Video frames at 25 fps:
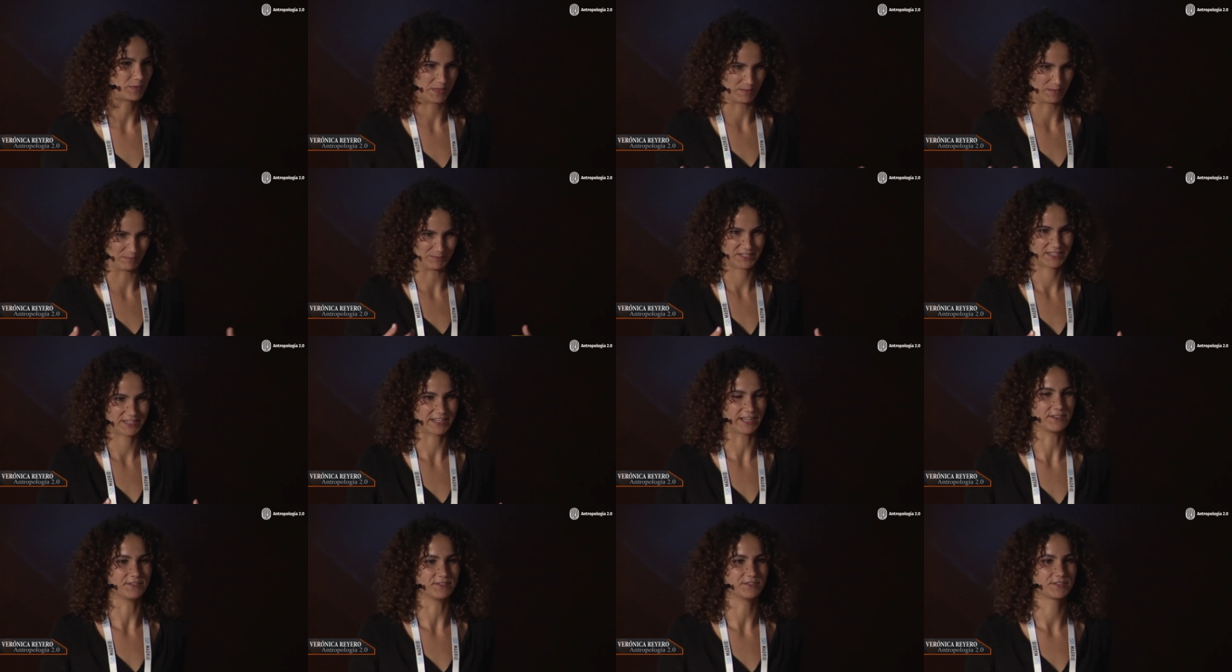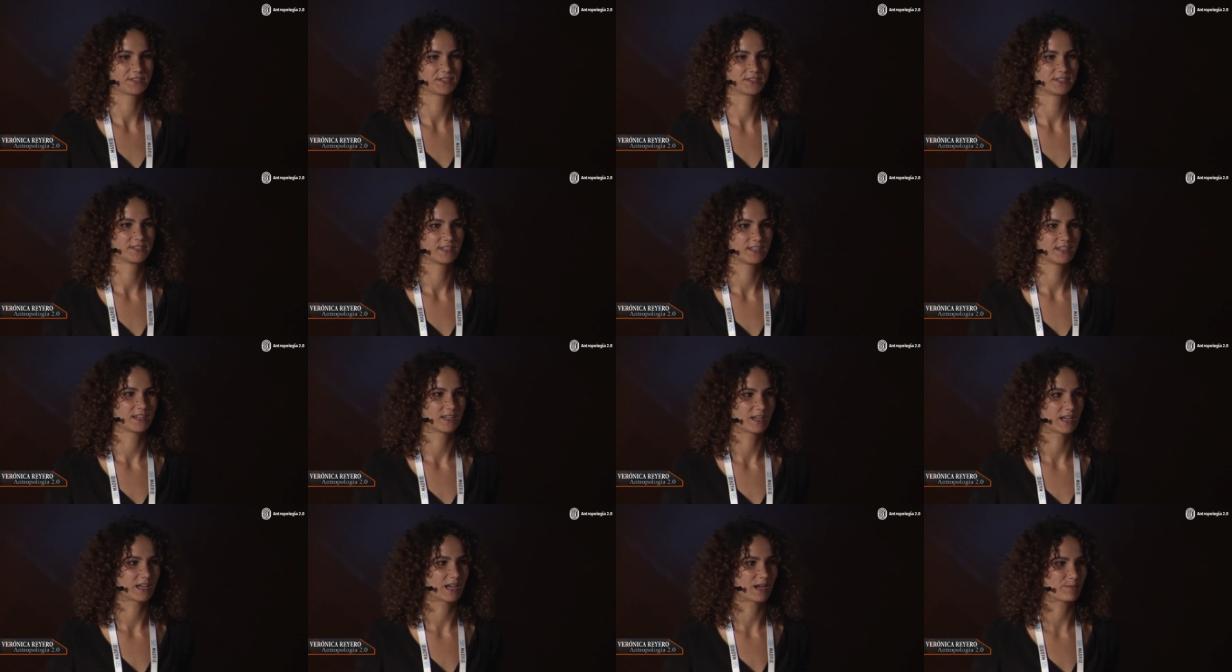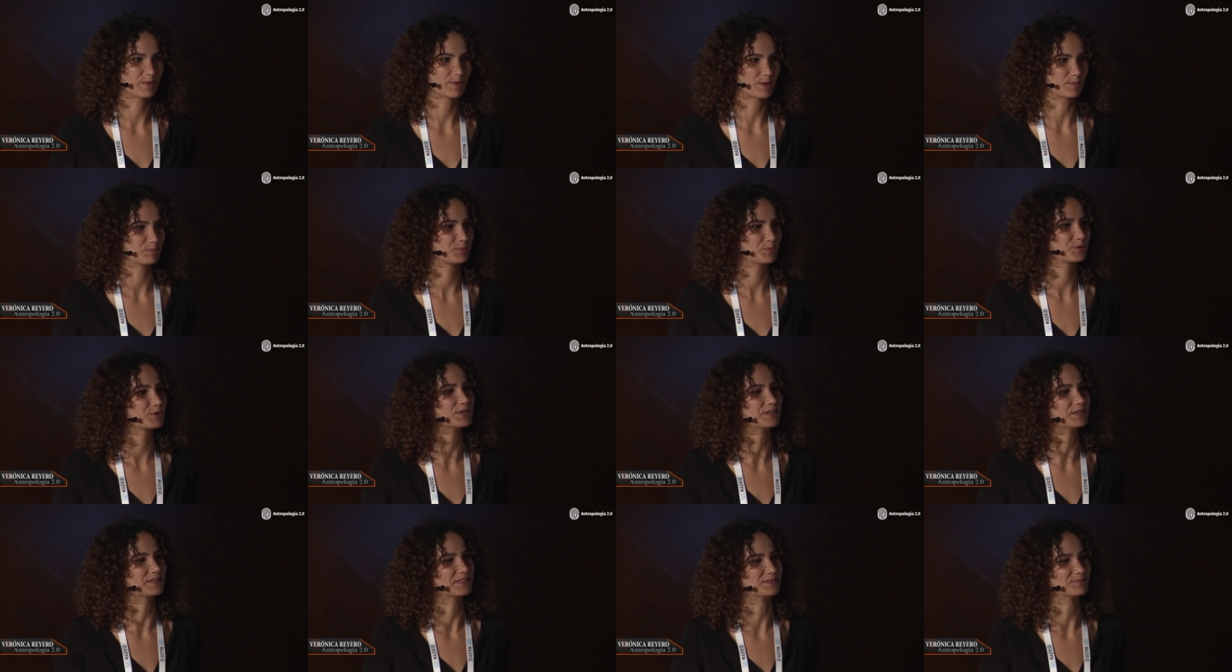themselves, about
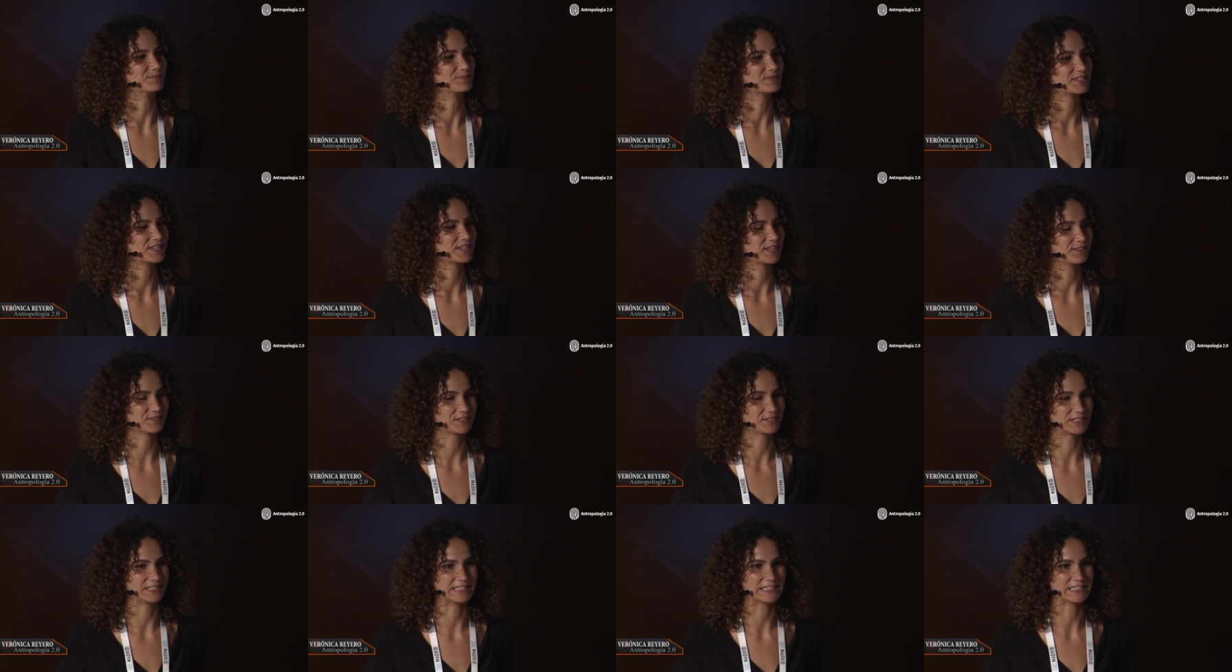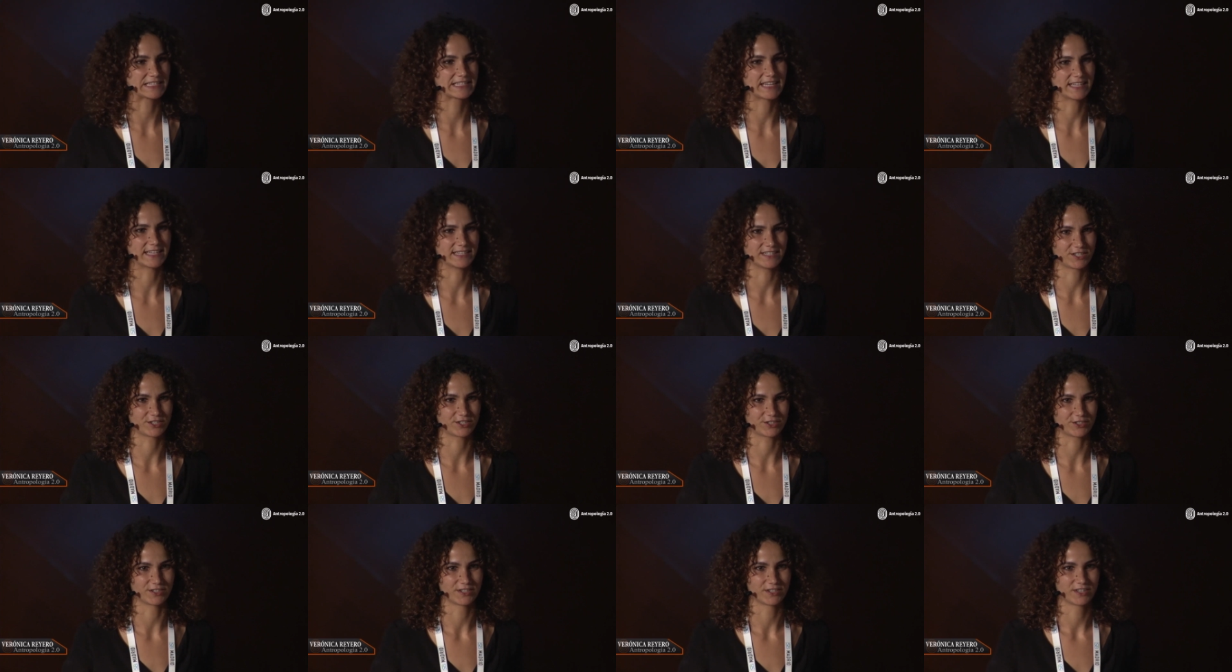putting themselves in the center.